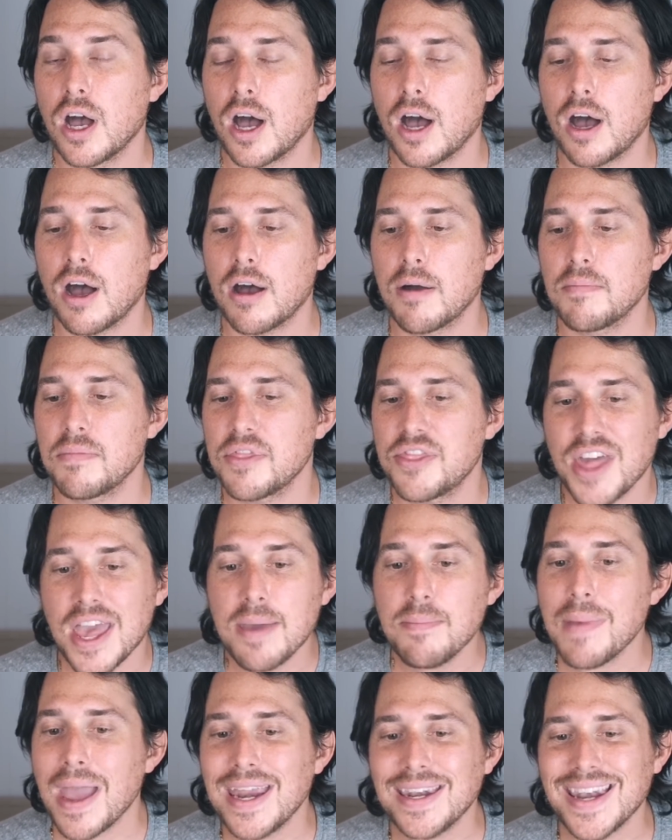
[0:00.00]

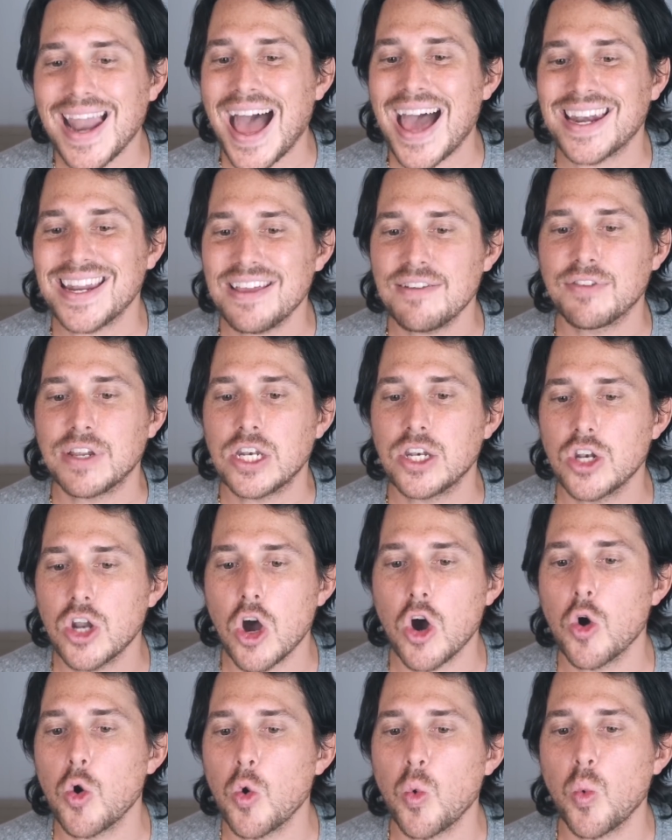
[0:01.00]
They may not even know